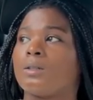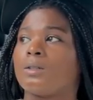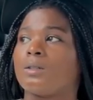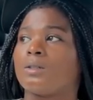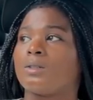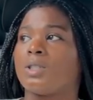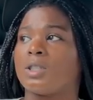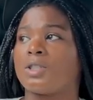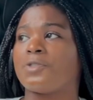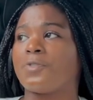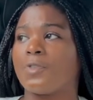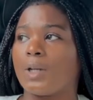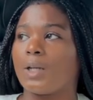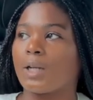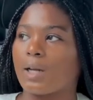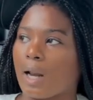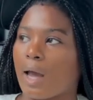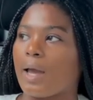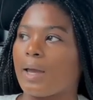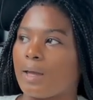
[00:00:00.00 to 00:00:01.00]
just
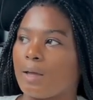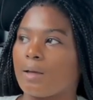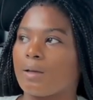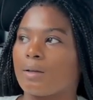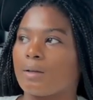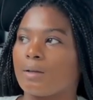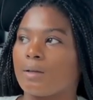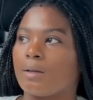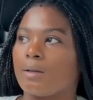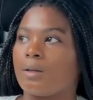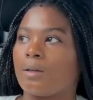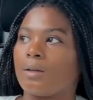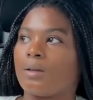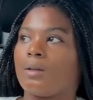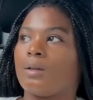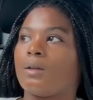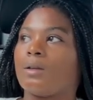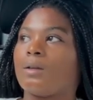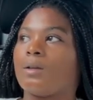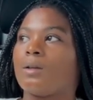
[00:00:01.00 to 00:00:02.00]
feeling like
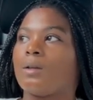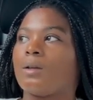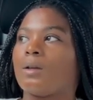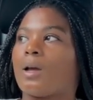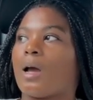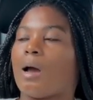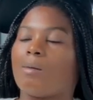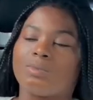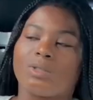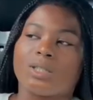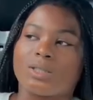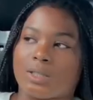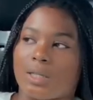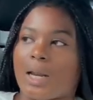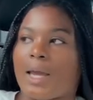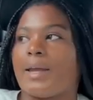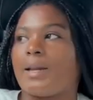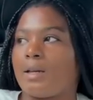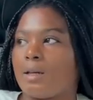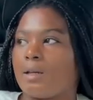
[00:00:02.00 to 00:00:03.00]
I'm just
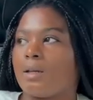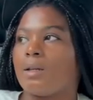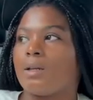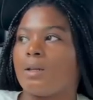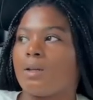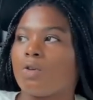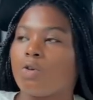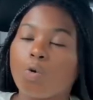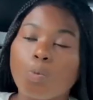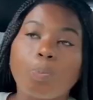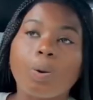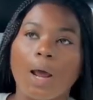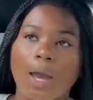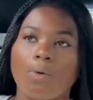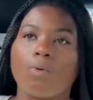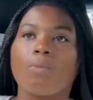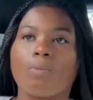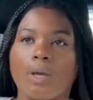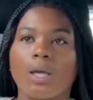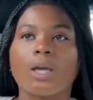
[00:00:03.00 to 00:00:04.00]
letting you play
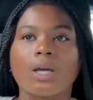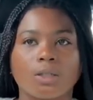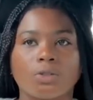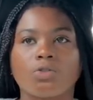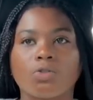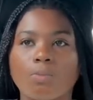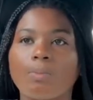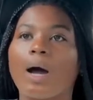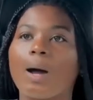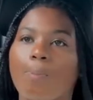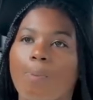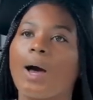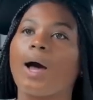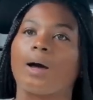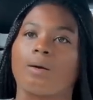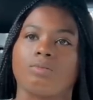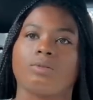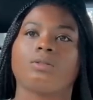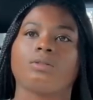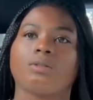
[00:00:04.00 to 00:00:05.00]
with me because you my
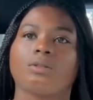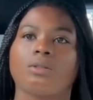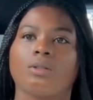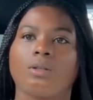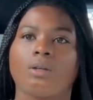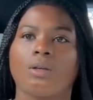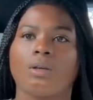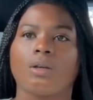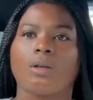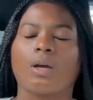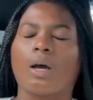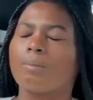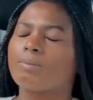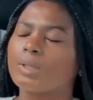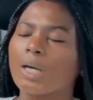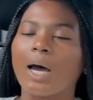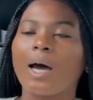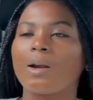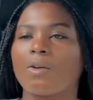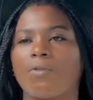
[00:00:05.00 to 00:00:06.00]
pops. I'm
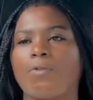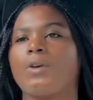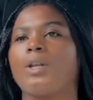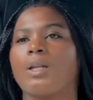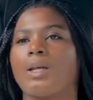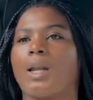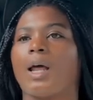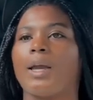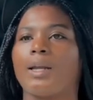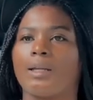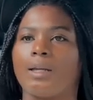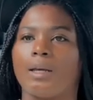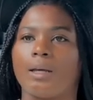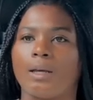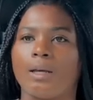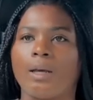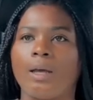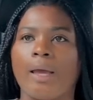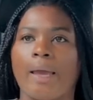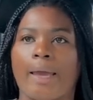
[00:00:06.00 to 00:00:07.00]
tired of feeling like that.
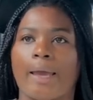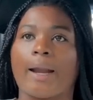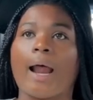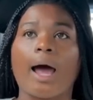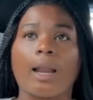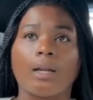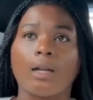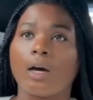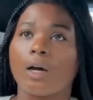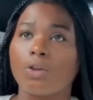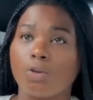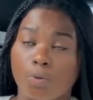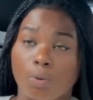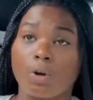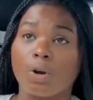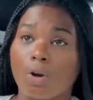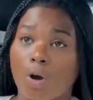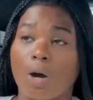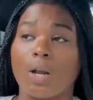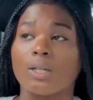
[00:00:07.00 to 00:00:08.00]
And I love you
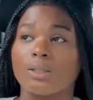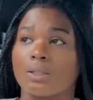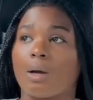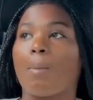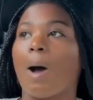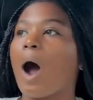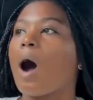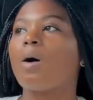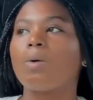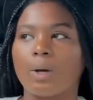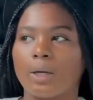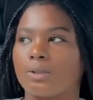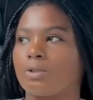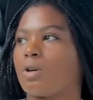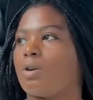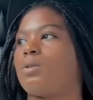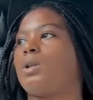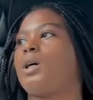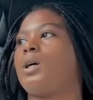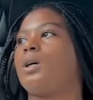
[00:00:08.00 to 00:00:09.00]
regardless. I'm always
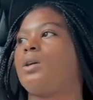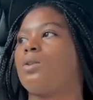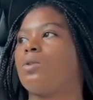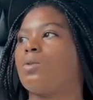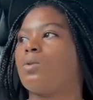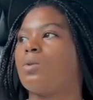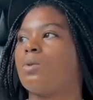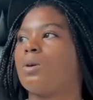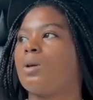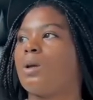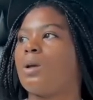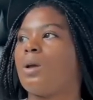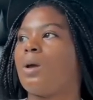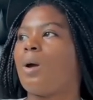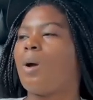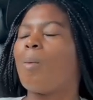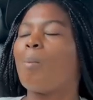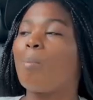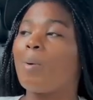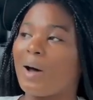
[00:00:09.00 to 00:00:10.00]
going to love you.
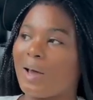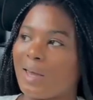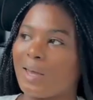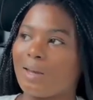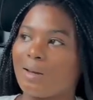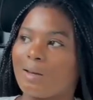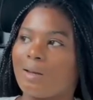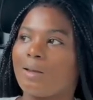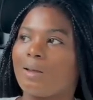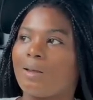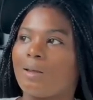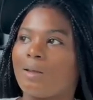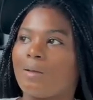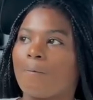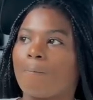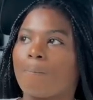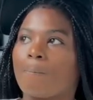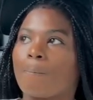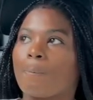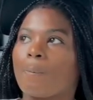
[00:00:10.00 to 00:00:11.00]
But
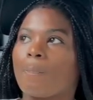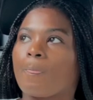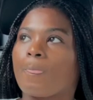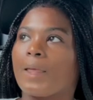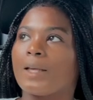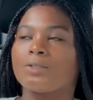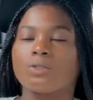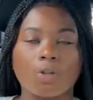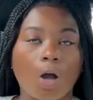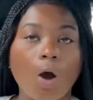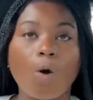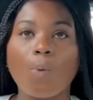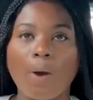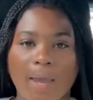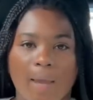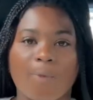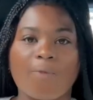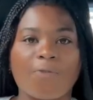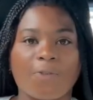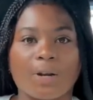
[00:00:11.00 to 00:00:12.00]
it's no way
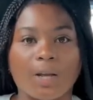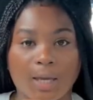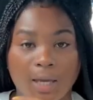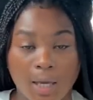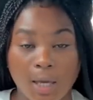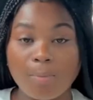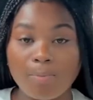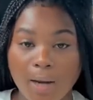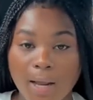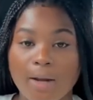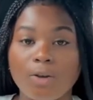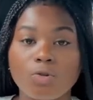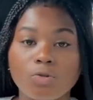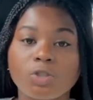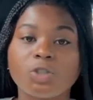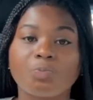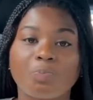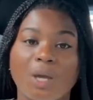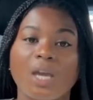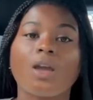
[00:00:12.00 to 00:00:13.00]
I'm finna keep letting you
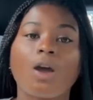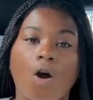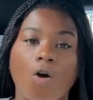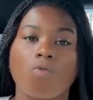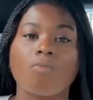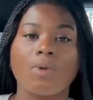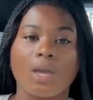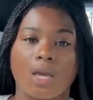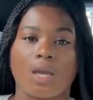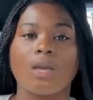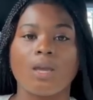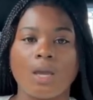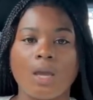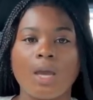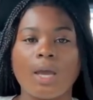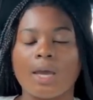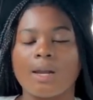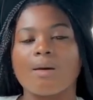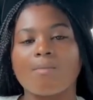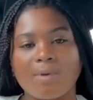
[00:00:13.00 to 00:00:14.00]
speak on me,
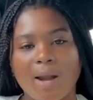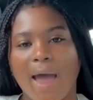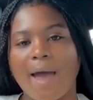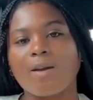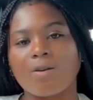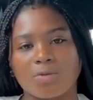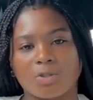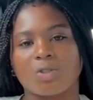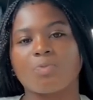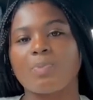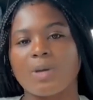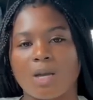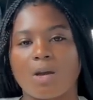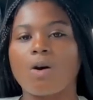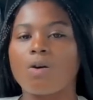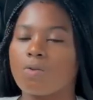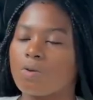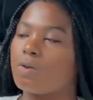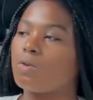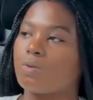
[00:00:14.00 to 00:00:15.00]
and I'm not going to speak
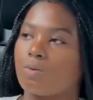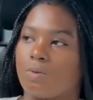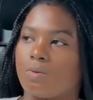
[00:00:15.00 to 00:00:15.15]
on you.